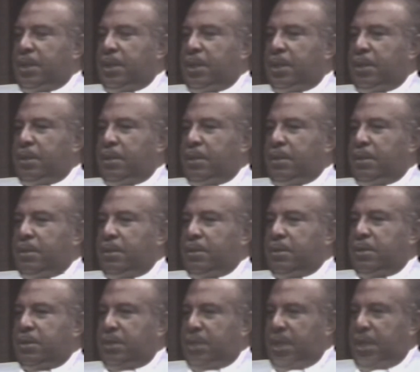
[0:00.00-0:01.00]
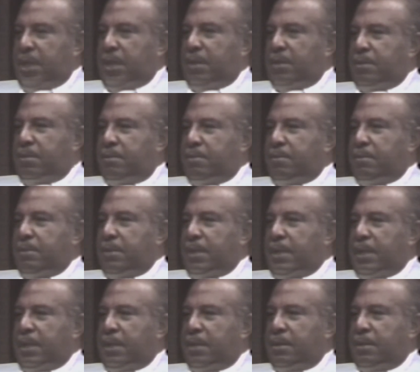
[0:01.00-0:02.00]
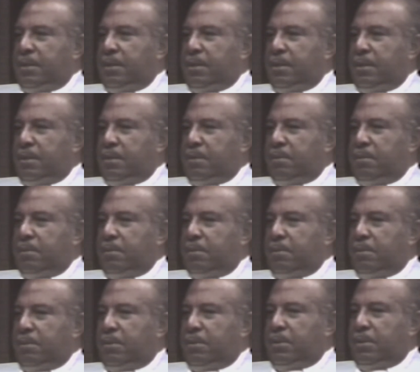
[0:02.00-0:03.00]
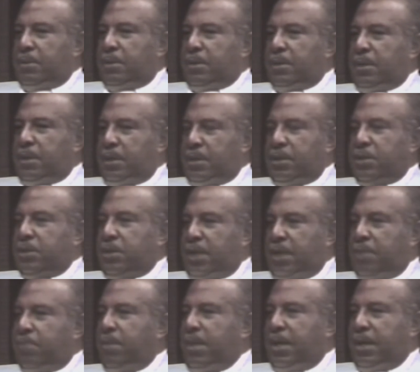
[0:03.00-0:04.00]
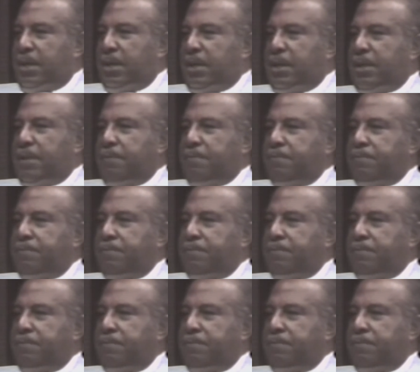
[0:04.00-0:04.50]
in the state and in the state mainly.